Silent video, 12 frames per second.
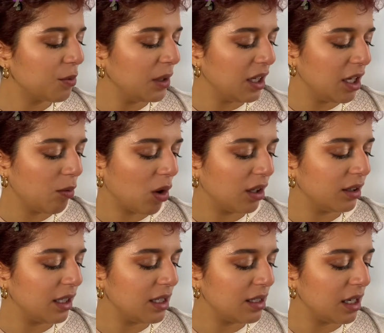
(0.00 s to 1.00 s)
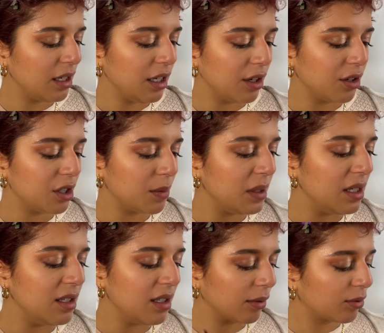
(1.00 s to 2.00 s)
really want this year to be
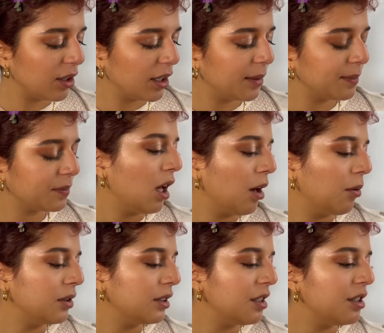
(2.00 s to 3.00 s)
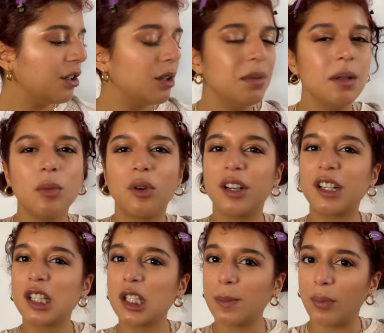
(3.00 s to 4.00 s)
different. I want this year to be more
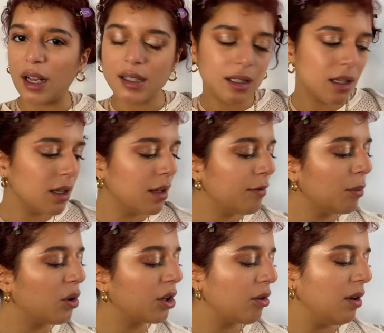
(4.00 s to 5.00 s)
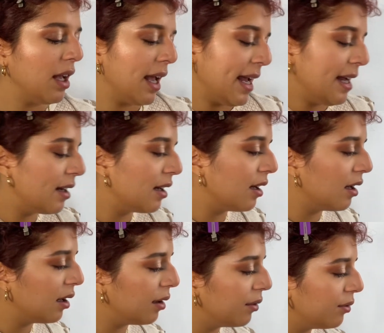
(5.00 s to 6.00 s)
expressive, more
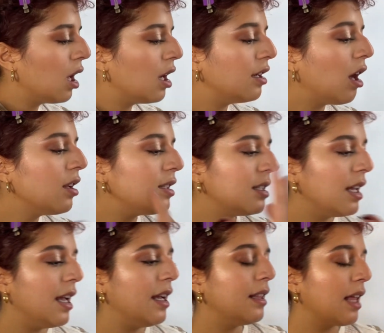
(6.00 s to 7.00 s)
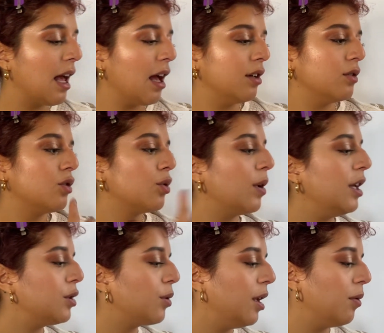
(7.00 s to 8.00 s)
creative. Not saying that
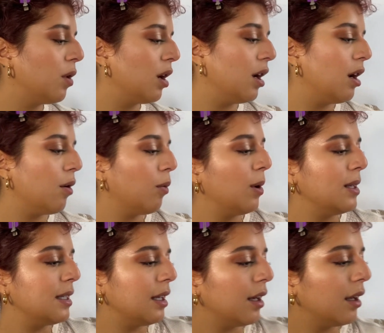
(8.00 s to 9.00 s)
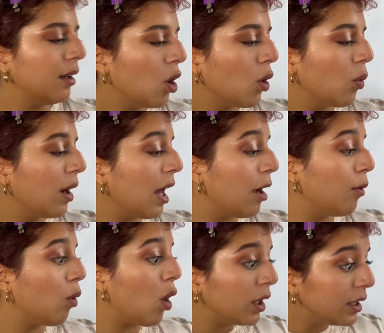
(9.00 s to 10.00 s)
2021 wasn't what I
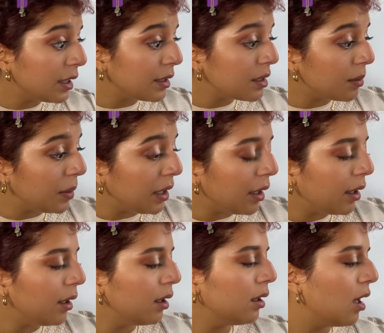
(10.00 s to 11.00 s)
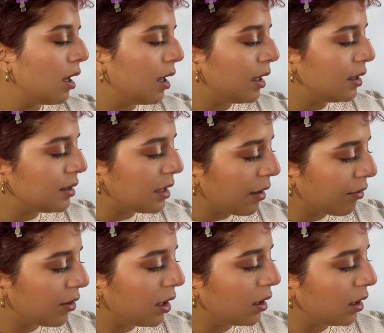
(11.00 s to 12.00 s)
wanted it to be. It
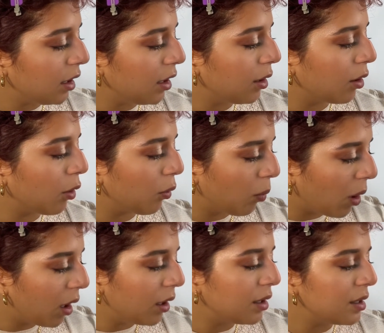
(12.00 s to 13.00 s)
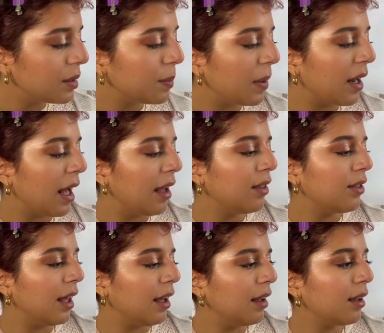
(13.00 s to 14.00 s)
definitely was, but I
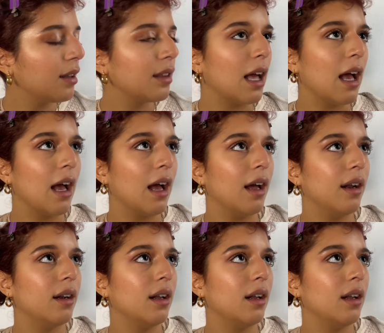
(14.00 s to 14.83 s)
think that